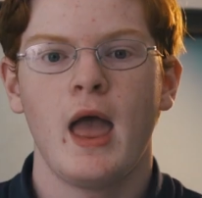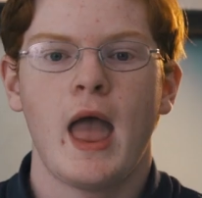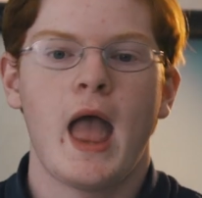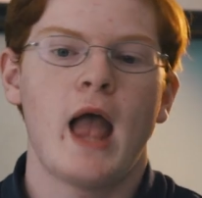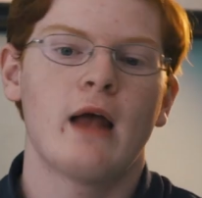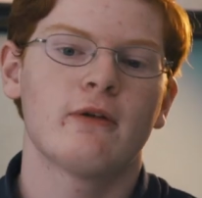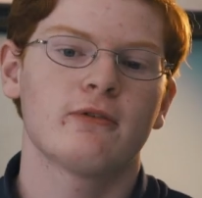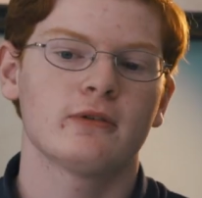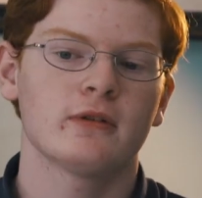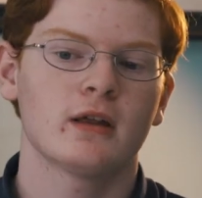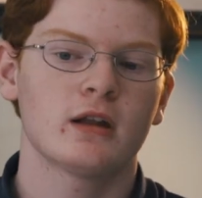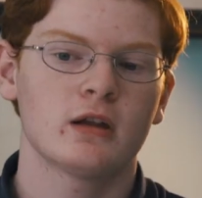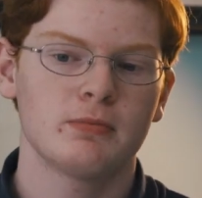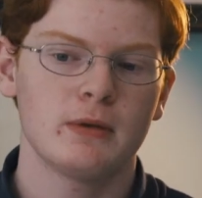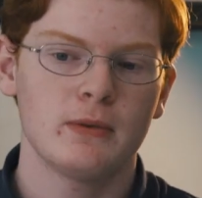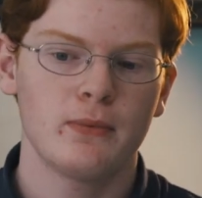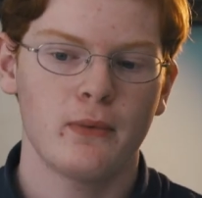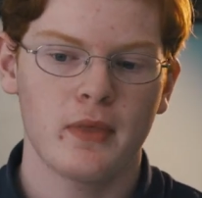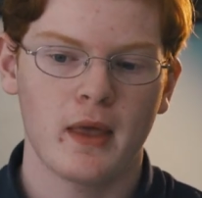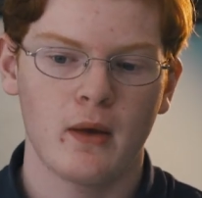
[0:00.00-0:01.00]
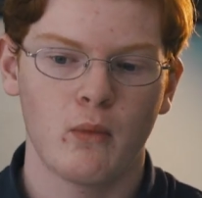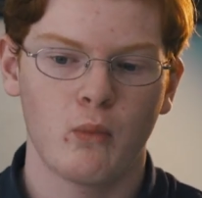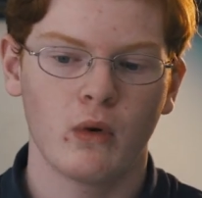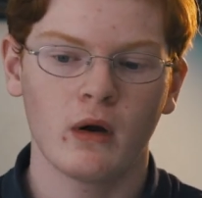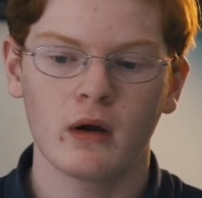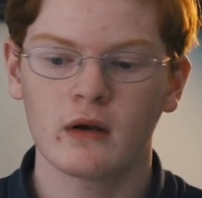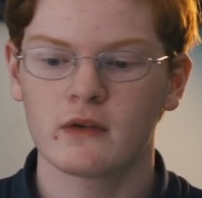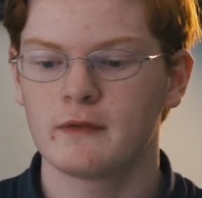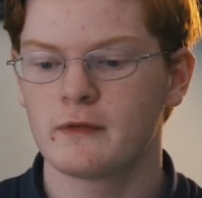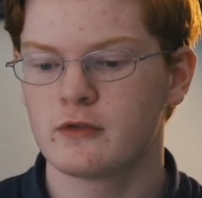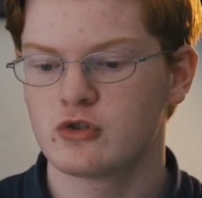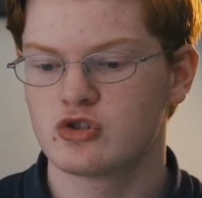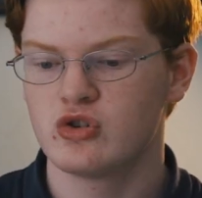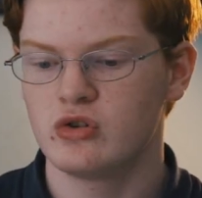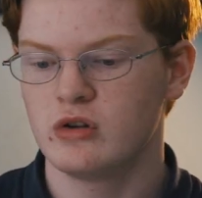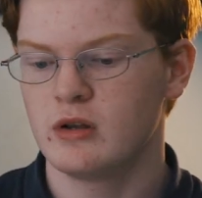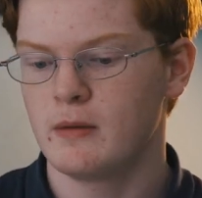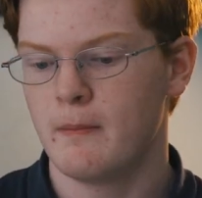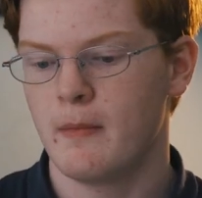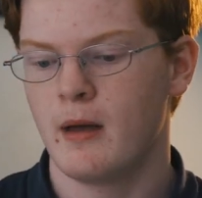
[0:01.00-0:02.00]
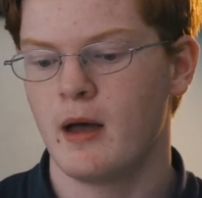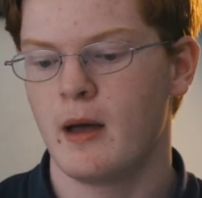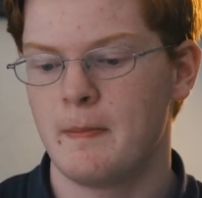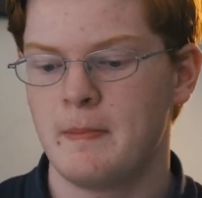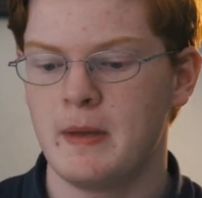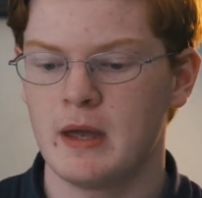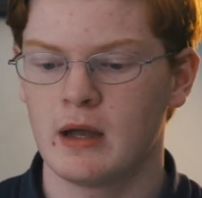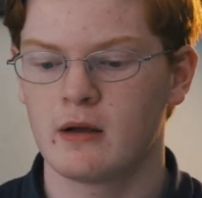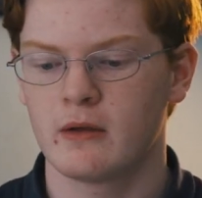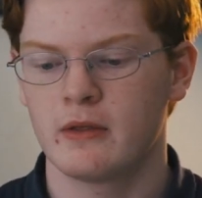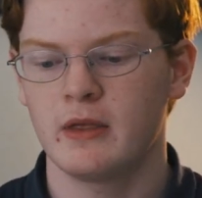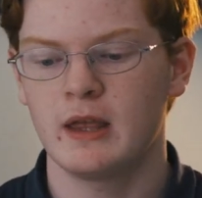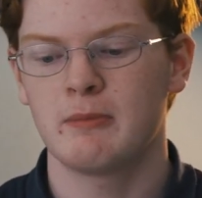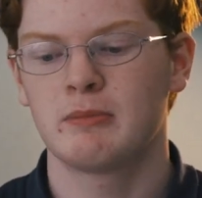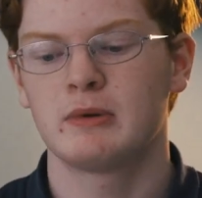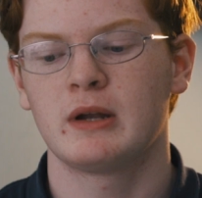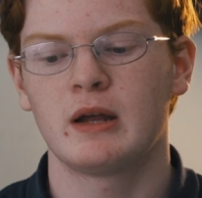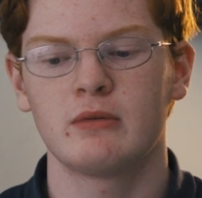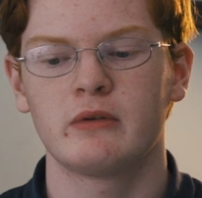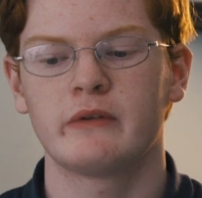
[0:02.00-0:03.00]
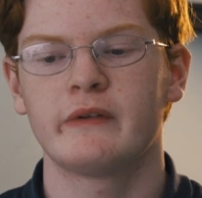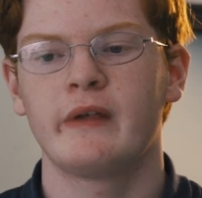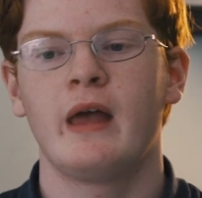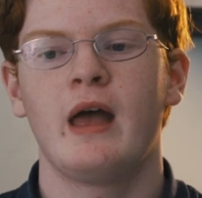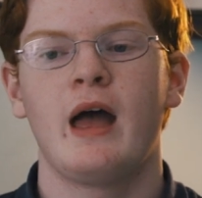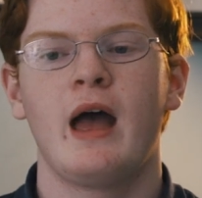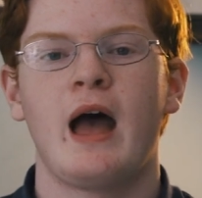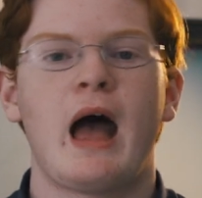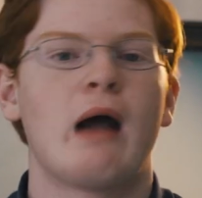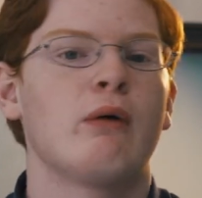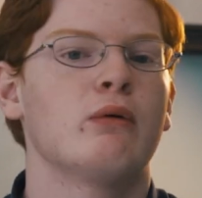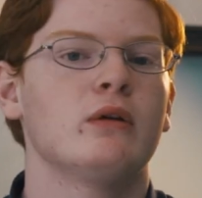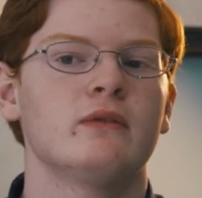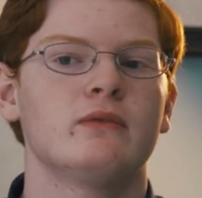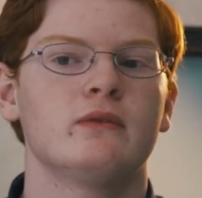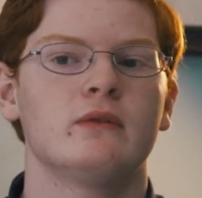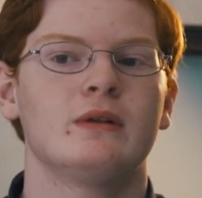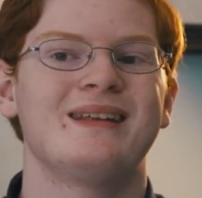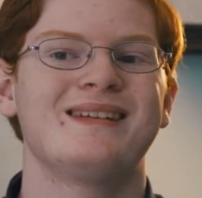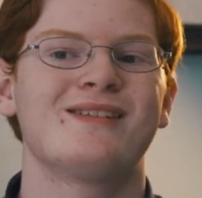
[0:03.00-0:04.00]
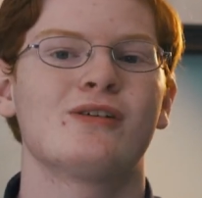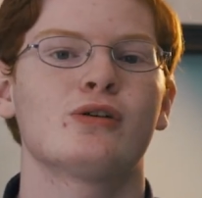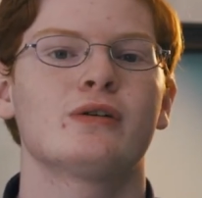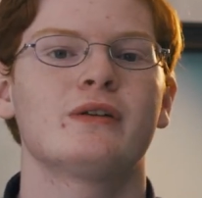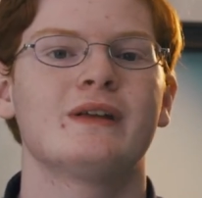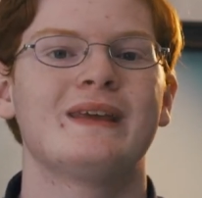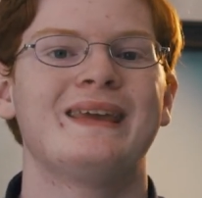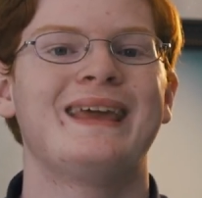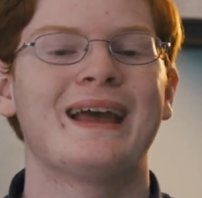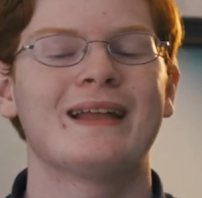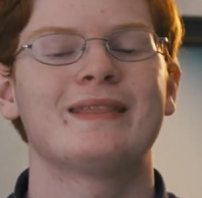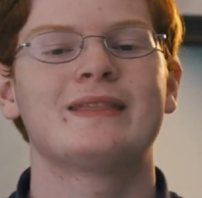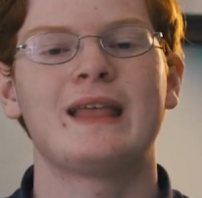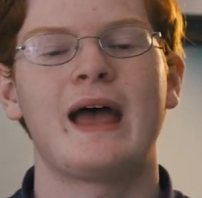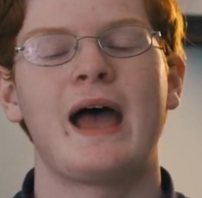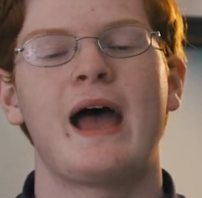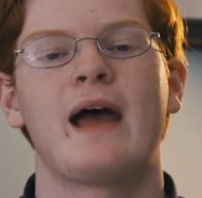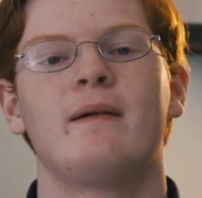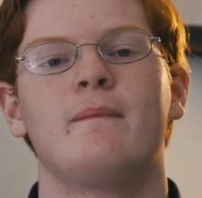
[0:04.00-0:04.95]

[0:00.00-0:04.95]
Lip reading: And for a lot of people that works if you're shooting a bigger thing, but I would have, in order to get